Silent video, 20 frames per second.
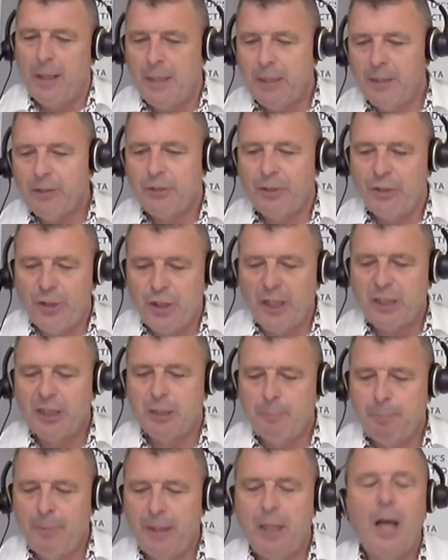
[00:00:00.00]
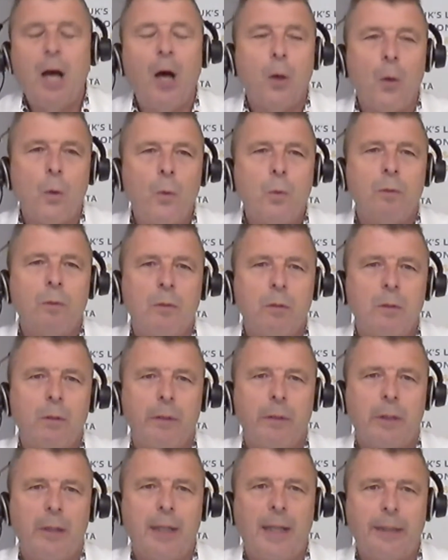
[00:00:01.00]
it's just below
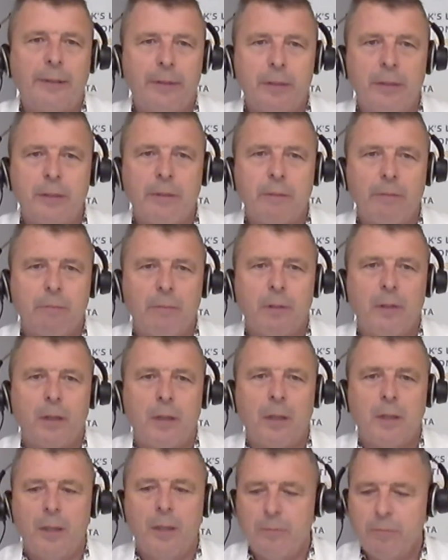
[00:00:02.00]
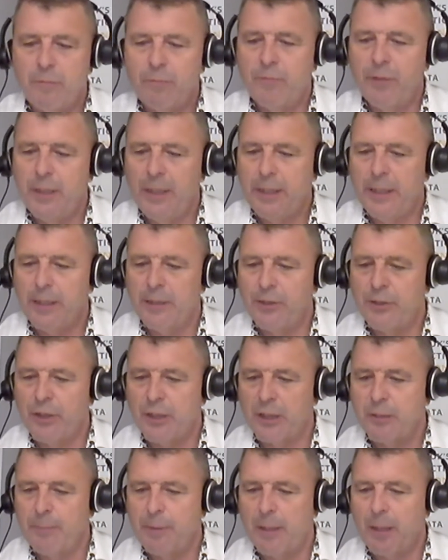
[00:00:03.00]
London, really is
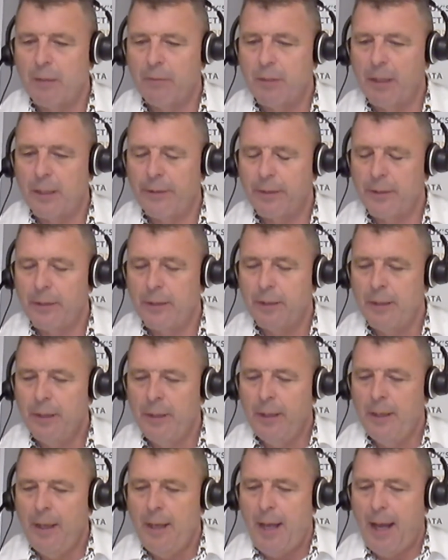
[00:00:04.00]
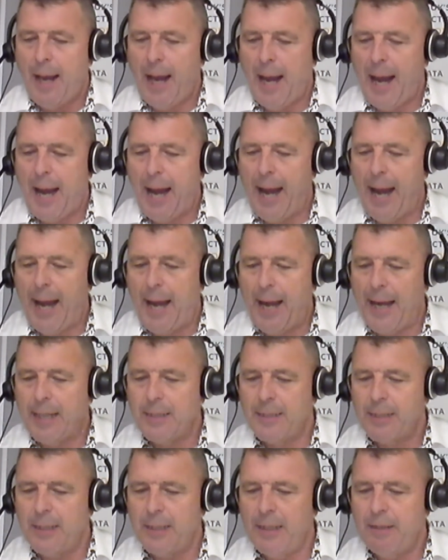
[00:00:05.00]
just below London.
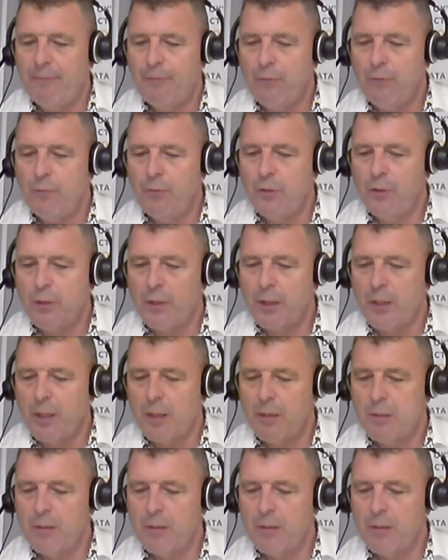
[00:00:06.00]
And if you look